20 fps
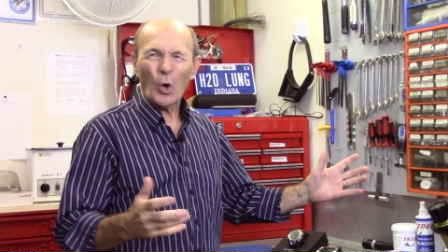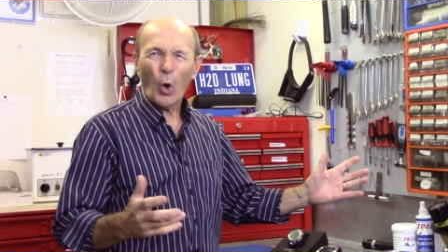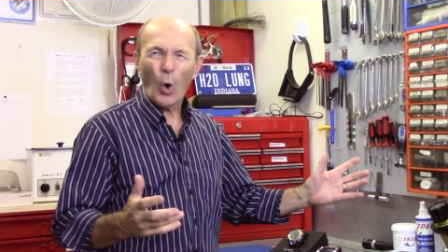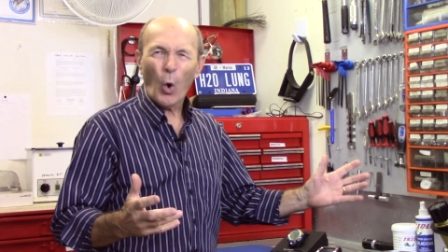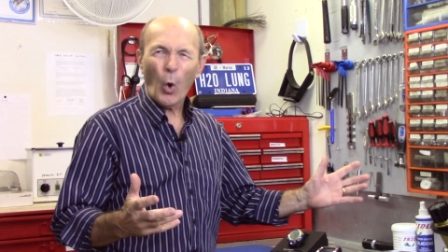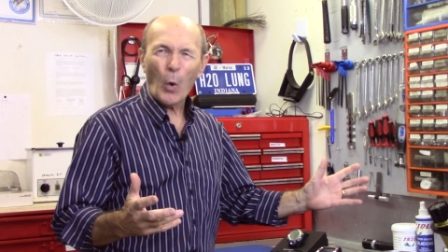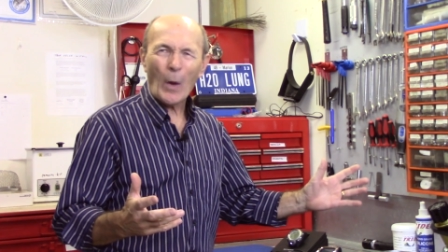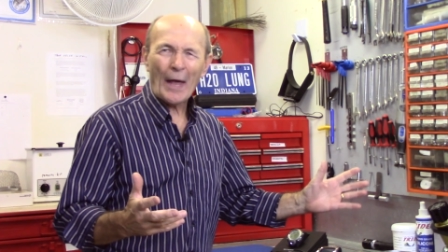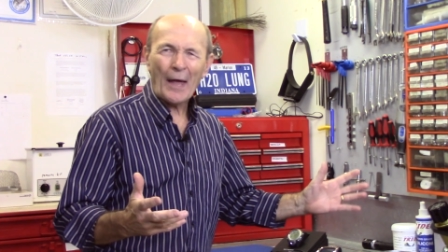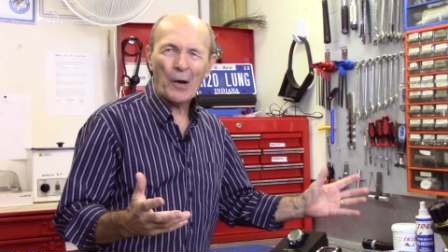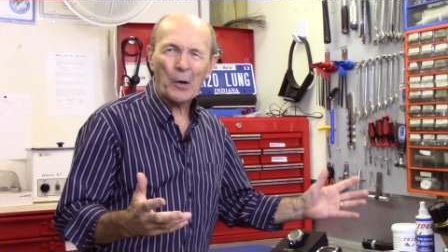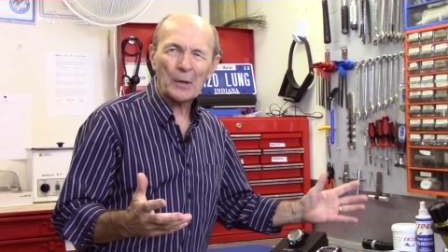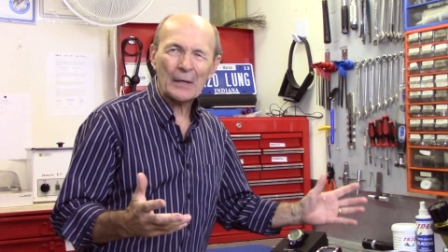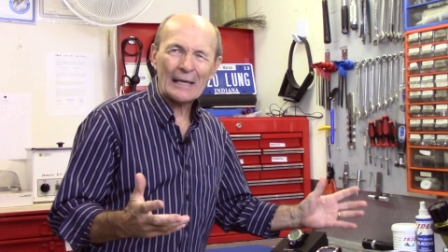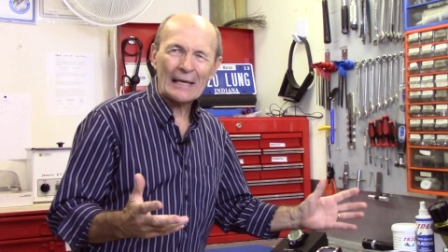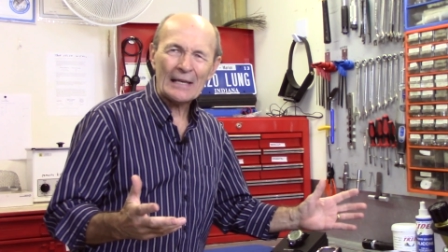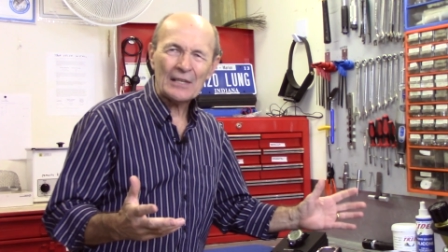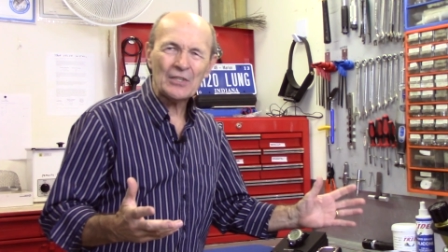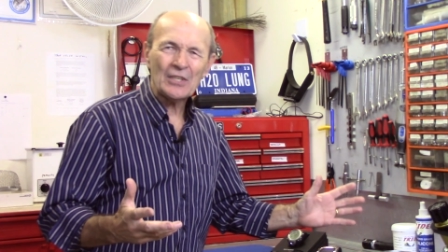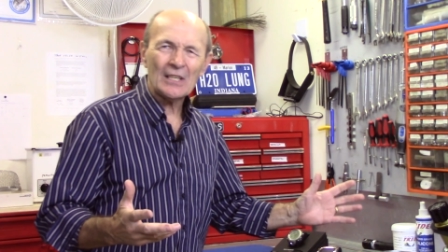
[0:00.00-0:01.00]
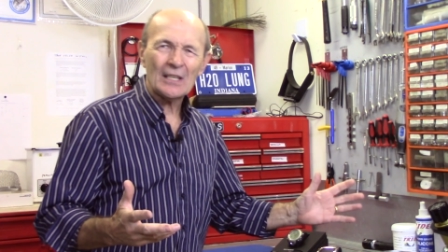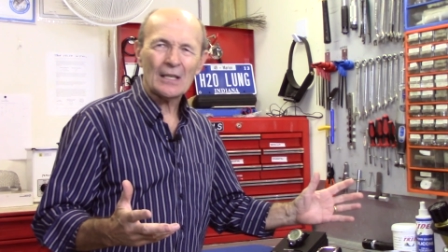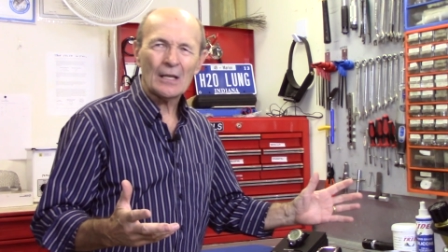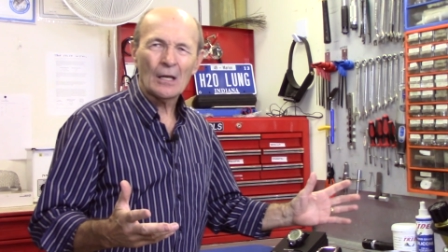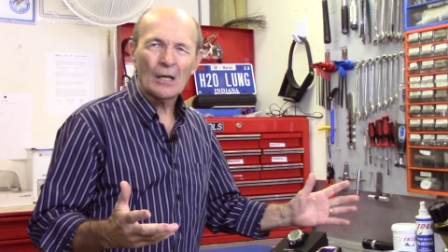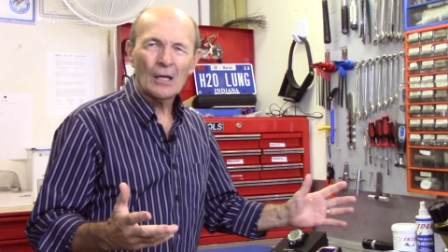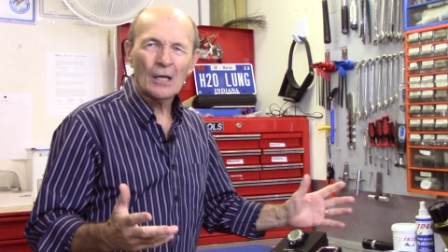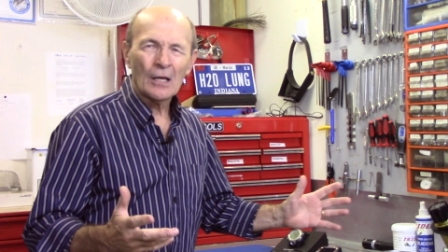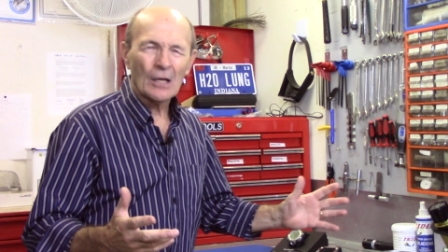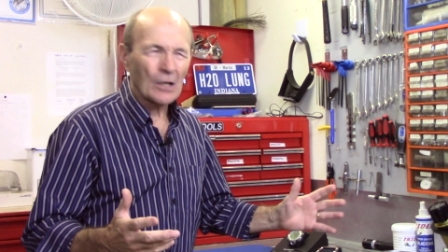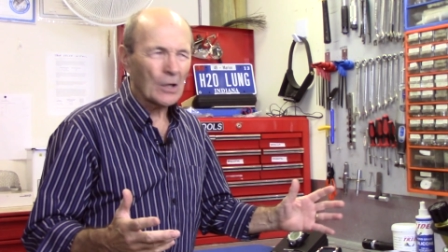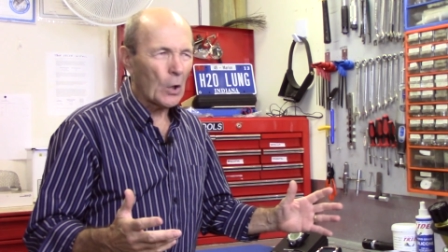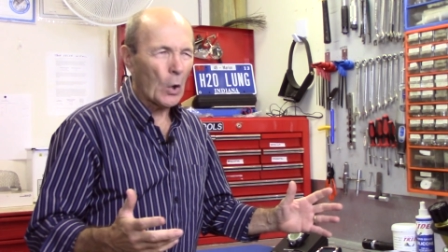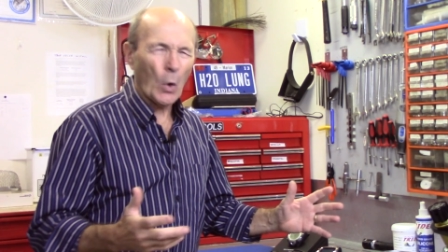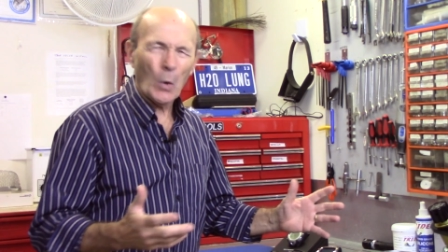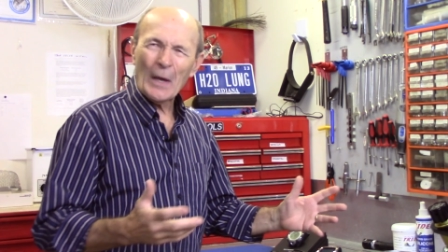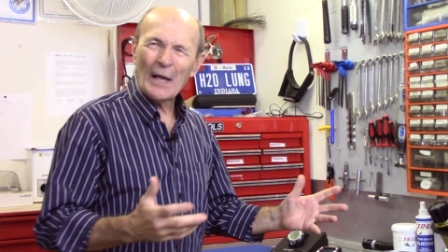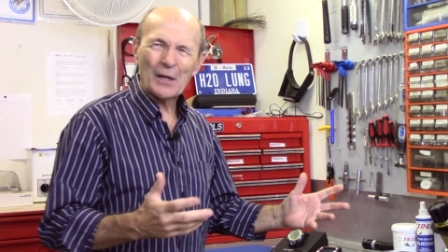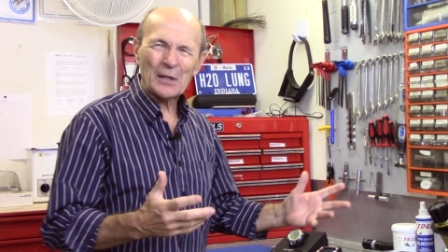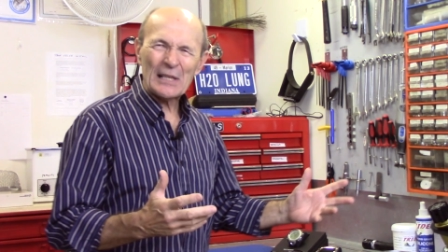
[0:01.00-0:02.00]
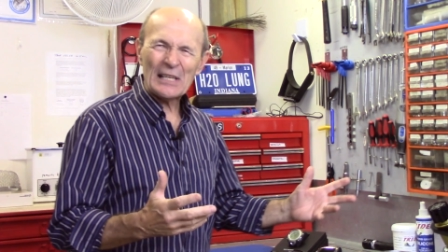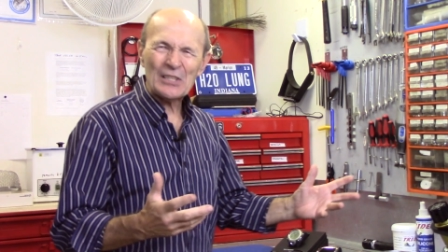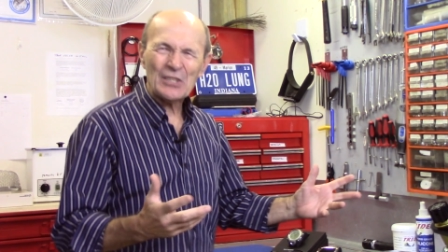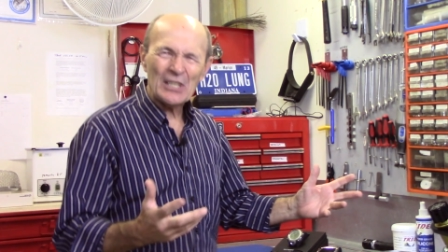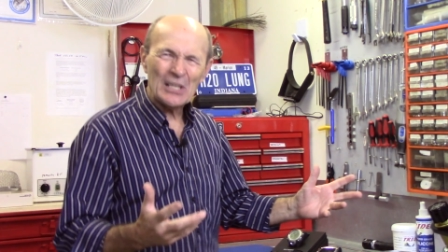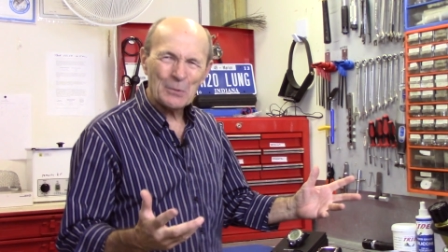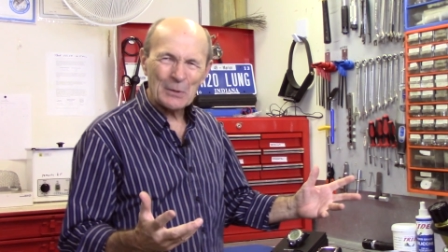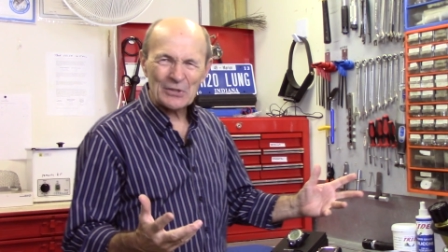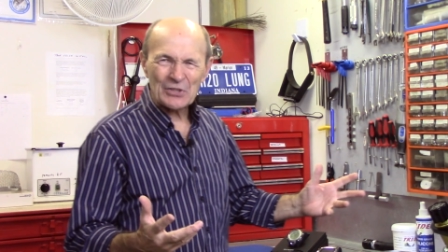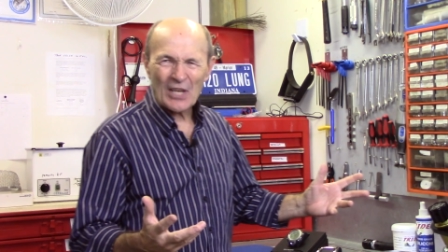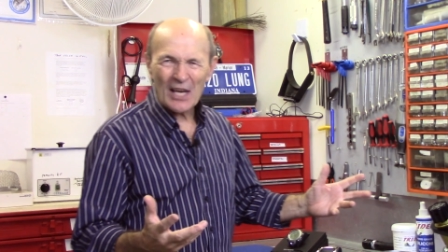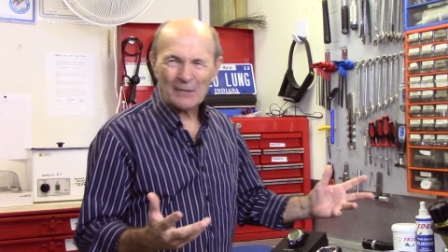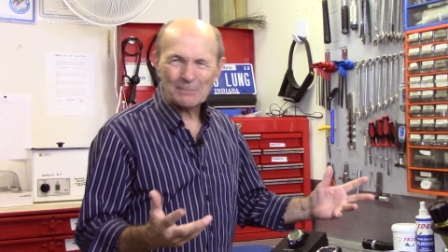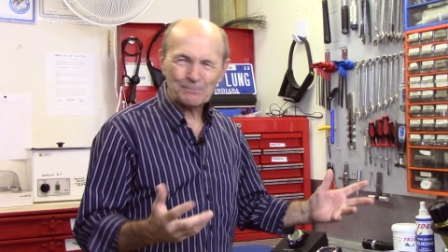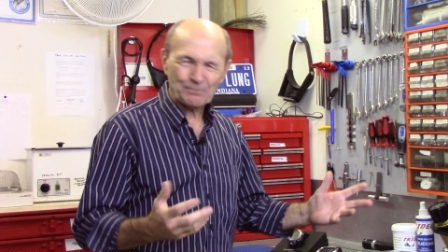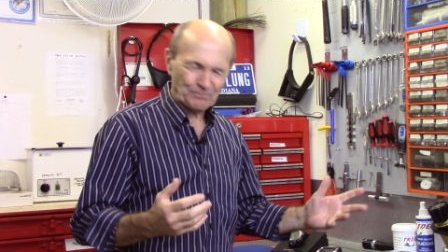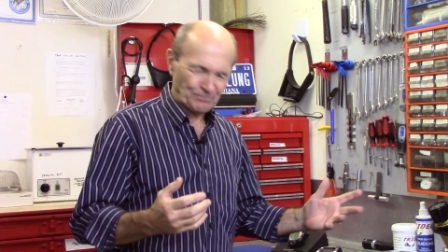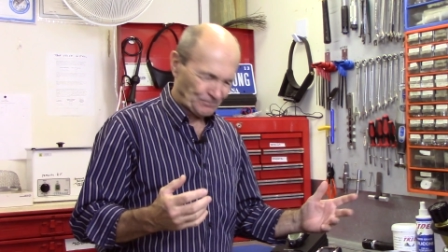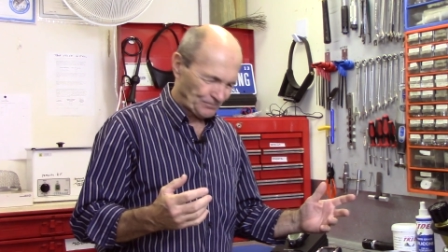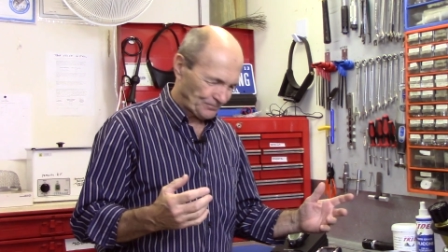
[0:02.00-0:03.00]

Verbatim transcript: OLED. OLED, what's that?